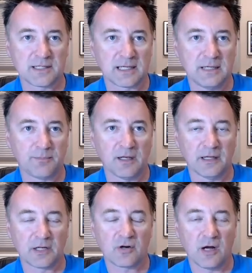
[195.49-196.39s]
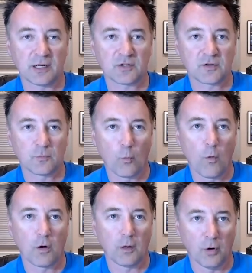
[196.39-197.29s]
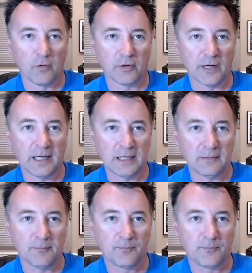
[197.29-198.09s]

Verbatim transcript: to keep the electronics warm overnight,